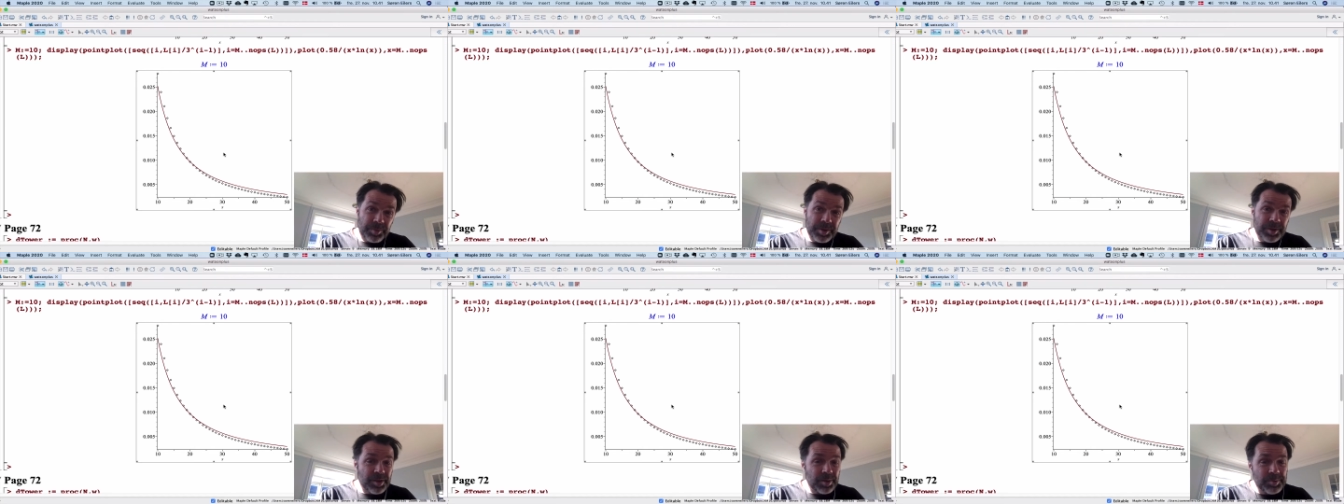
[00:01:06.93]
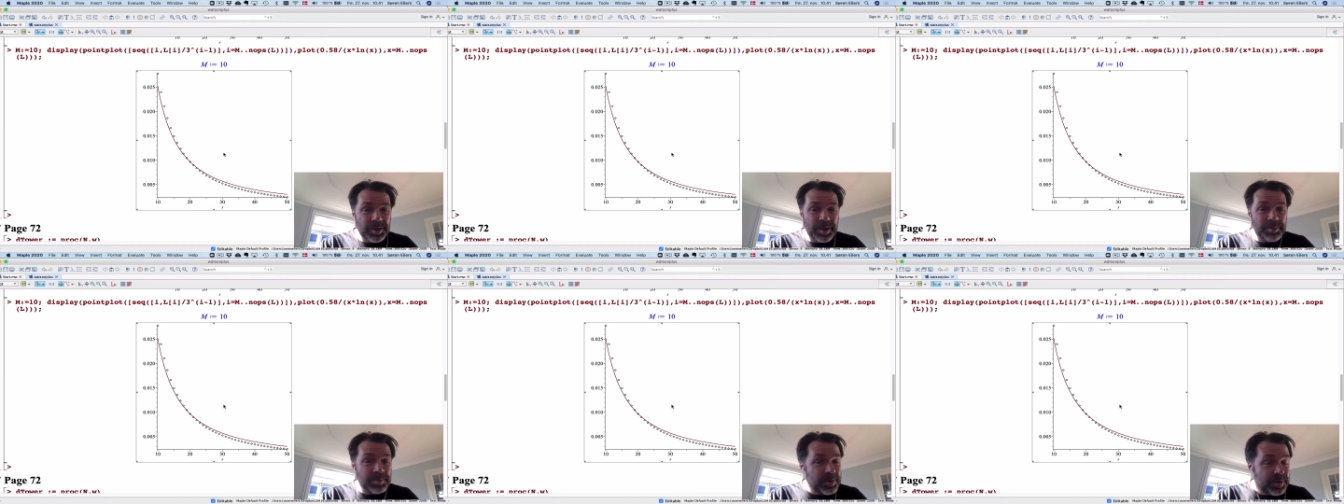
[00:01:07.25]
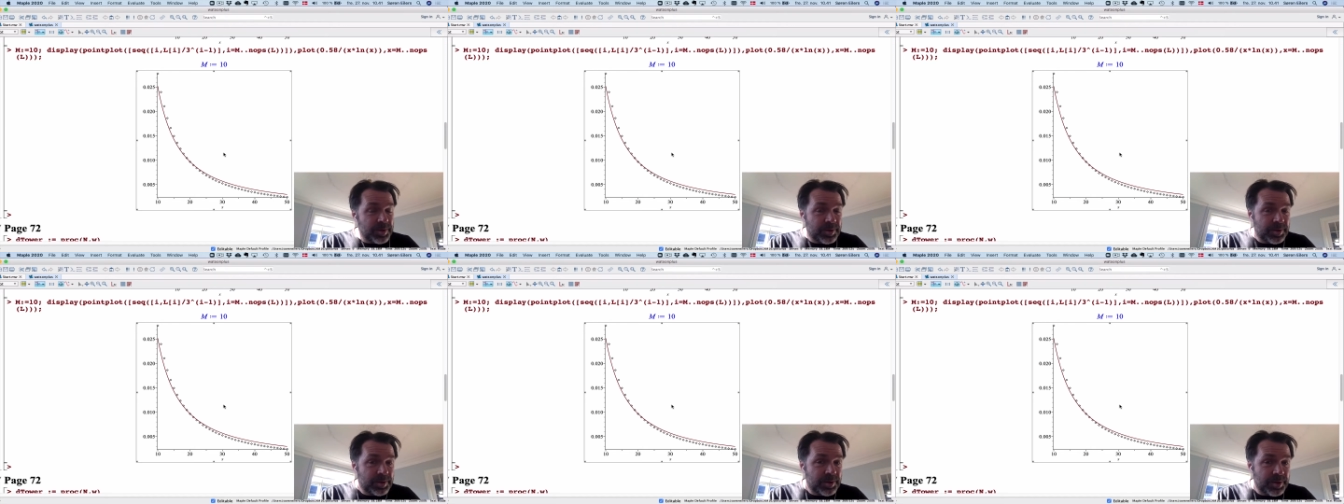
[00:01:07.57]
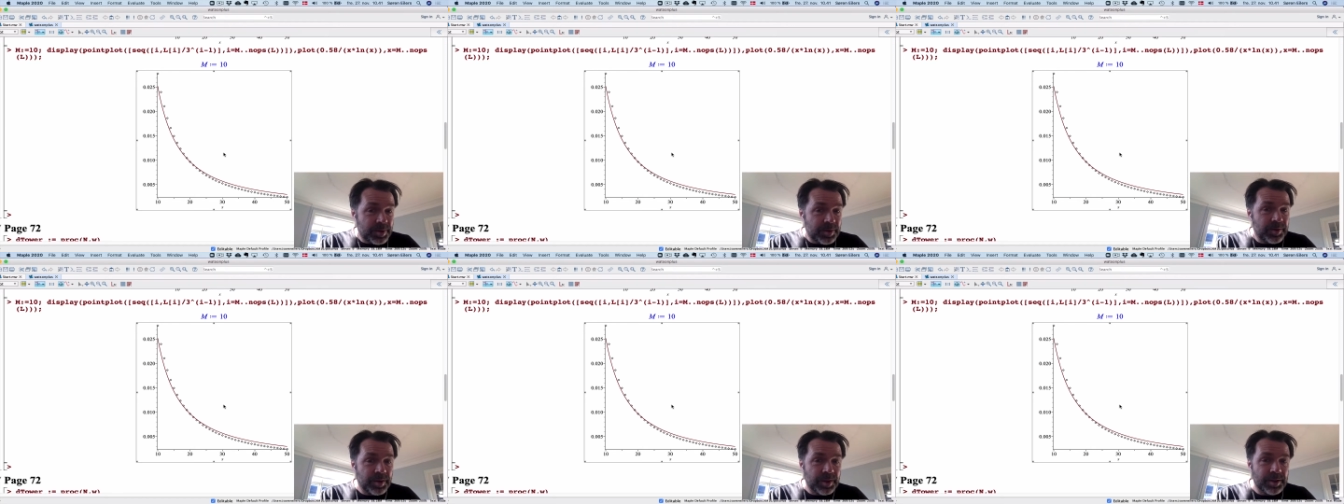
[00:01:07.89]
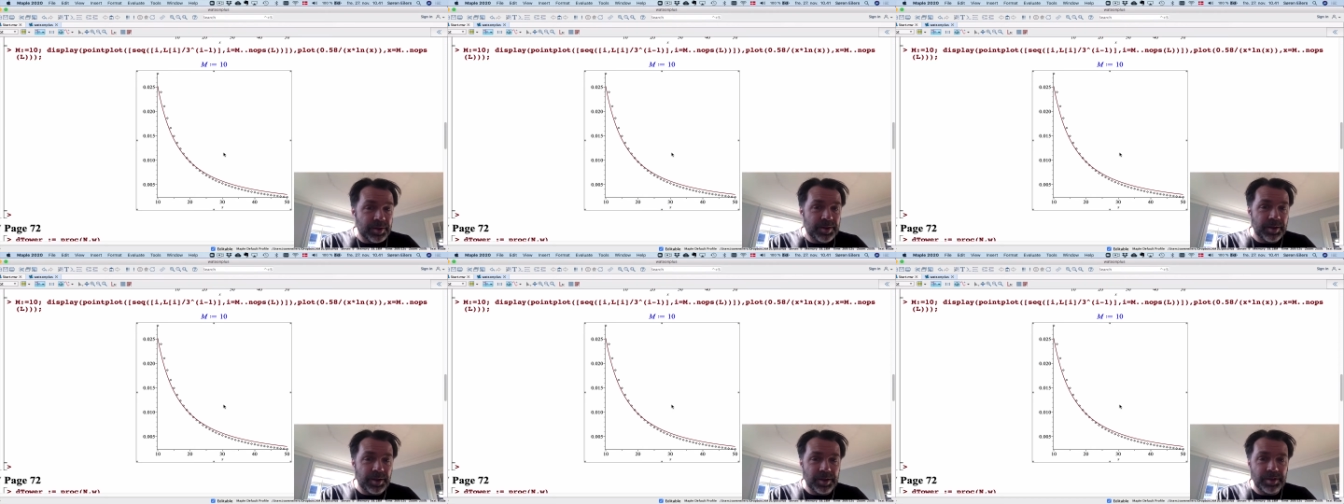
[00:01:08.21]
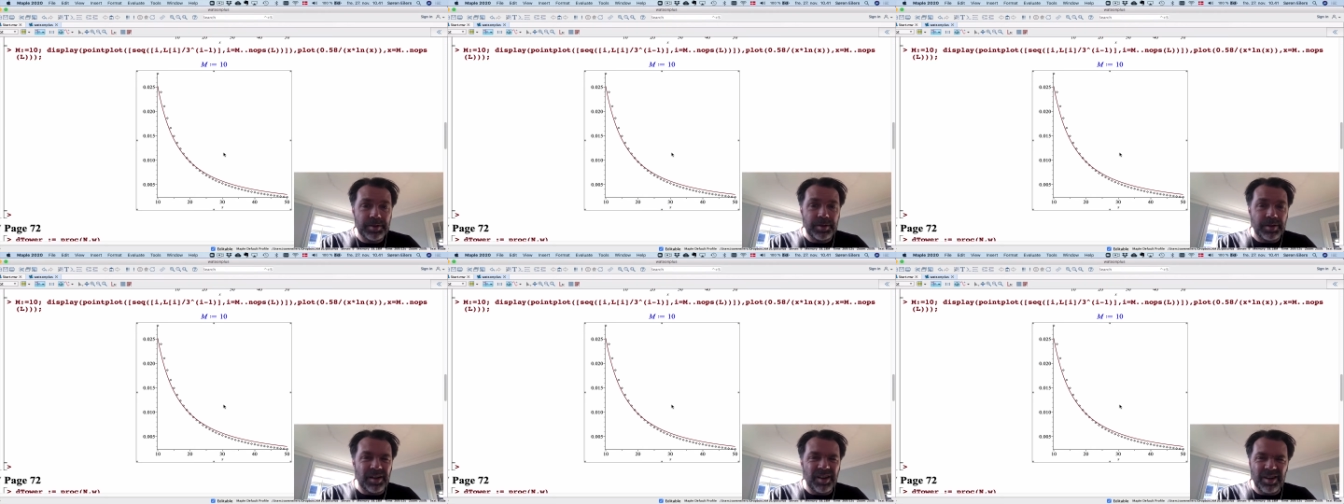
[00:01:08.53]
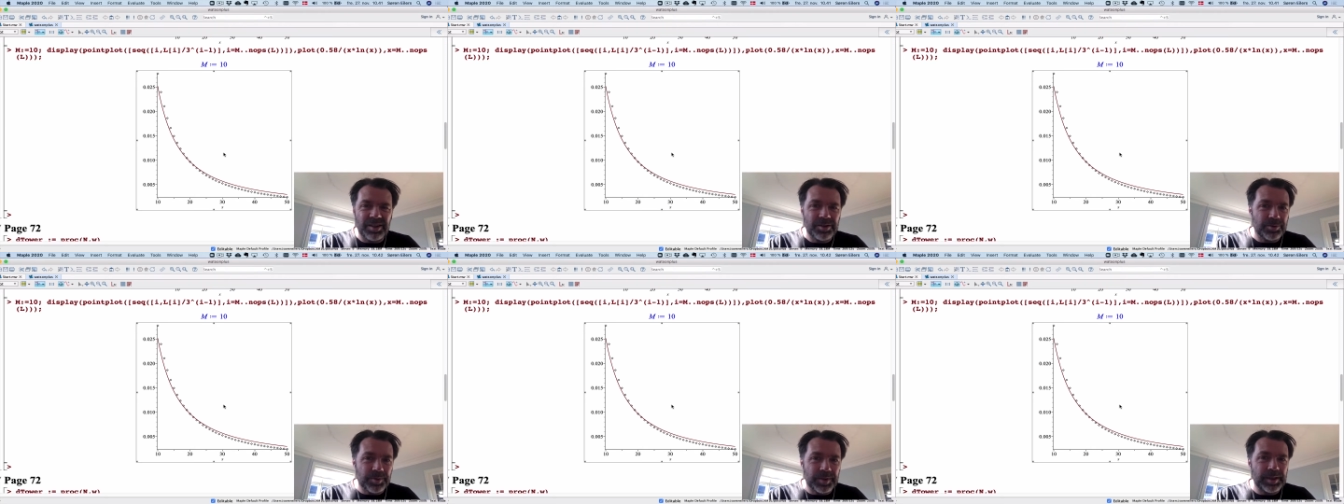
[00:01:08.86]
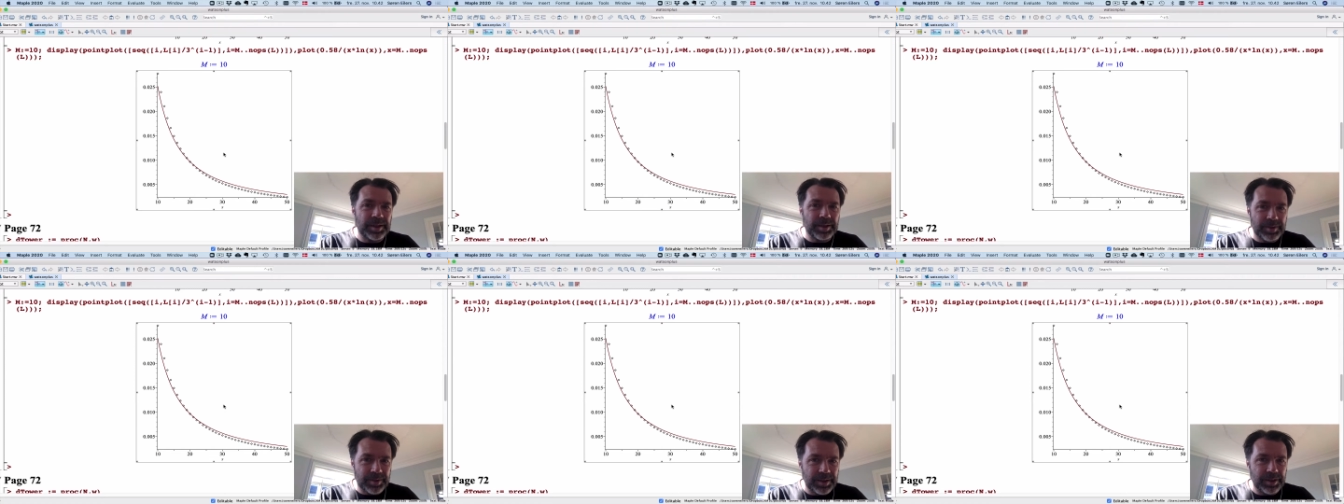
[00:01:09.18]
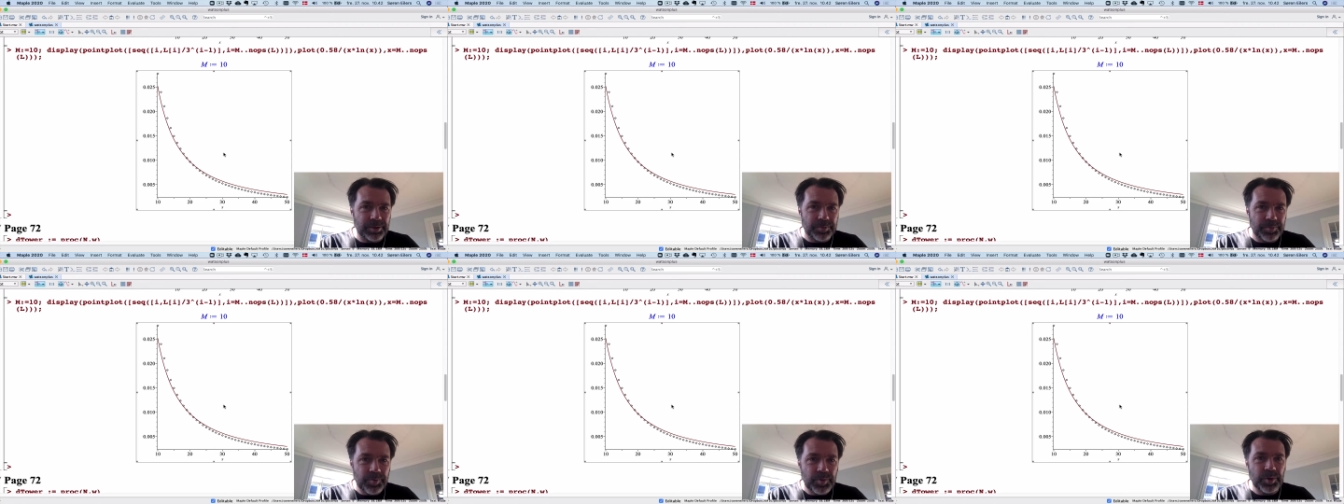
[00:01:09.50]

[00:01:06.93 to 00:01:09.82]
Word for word: we sometimes see things that aren't really there.